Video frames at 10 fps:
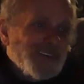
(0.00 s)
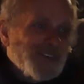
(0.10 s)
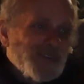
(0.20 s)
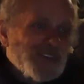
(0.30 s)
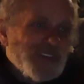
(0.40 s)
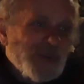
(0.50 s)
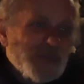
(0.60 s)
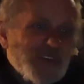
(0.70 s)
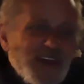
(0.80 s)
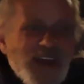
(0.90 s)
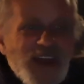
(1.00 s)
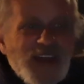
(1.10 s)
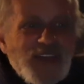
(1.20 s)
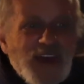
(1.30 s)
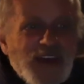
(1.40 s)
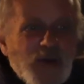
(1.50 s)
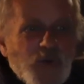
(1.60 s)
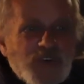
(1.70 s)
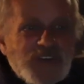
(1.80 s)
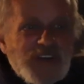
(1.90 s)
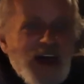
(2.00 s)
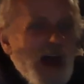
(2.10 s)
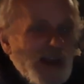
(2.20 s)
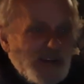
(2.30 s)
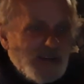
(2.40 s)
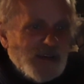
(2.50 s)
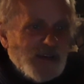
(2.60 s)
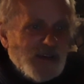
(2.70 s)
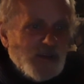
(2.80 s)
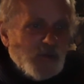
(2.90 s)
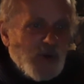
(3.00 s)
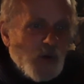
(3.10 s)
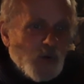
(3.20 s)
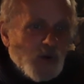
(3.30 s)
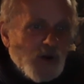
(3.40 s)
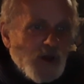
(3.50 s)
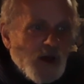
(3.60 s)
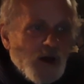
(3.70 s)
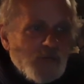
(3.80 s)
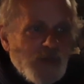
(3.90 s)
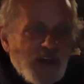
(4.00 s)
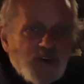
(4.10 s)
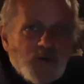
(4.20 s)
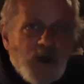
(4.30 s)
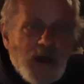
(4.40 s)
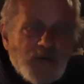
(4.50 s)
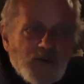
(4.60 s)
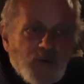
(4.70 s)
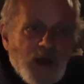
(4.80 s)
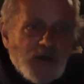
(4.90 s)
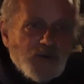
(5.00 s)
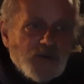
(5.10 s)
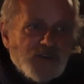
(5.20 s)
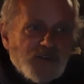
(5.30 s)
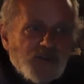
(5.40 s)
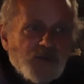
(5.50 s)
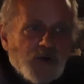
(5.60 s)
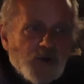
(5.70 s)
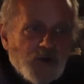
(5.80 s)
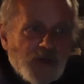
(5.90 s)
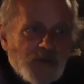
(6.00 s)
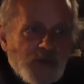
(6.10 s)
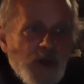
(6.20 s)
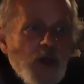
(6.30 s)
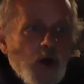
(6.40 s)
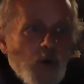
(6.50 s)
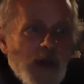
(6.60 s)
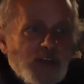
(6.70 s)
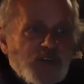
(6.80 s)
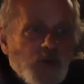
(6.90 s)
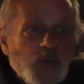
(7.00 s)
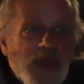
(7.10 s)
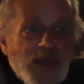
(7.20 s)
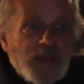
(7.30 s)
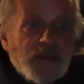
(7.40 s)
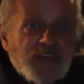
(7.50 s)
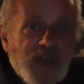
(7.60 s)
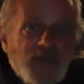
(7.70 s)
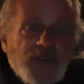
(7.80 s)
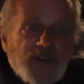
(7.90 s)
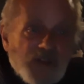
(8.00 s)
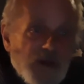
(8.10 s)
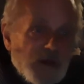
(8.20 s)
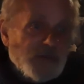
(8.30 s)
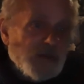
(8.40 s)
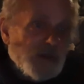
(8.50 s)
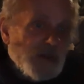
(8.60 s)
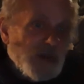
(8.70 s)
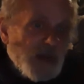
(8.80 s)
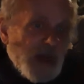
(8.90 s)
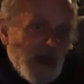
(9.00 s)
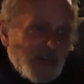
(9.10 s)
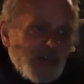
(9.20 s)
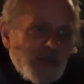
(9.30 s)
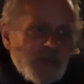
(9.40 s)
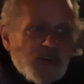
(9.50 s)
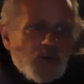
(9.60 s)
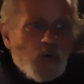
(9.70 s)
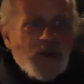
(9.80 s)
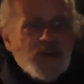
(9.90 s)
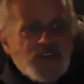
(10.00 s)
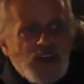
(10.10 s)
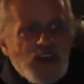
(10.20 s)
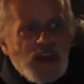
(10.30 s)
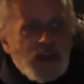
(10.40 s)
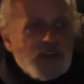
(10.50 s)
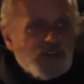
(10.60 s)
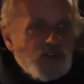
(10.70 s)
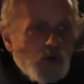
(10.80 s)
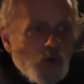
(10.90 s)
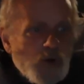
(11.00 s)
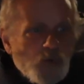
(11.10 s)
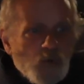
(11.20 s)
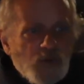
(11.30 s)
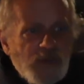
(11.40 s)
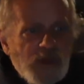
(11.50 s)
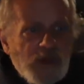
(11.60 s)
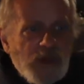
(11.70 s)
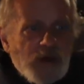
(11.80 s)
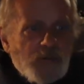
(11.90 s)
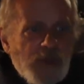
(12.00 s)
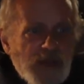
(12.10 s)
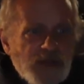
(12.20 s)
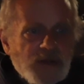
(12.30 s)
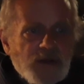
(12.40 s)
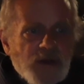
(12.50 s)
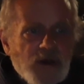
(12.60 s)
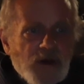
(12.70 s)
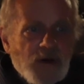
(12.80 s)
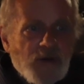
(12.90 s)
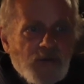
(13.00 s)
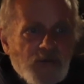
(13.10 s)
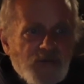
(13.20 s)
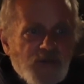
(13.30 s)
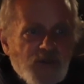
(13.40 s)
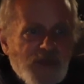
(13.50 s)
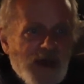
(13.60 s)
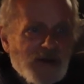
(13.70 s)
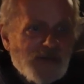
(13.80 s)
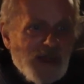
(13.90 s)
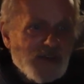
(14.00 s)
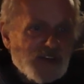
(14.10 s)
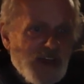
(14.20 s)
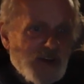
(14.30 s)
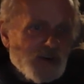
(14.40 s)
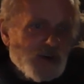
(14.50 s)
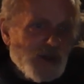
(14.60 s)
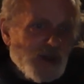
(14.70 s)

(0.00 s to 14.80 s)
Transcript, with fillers: to his lips, that it was not in the power of Major Rogers to hurt him, who had so lately saved his life. I think this story is, is no unworthy uh, pendant to that of Alexander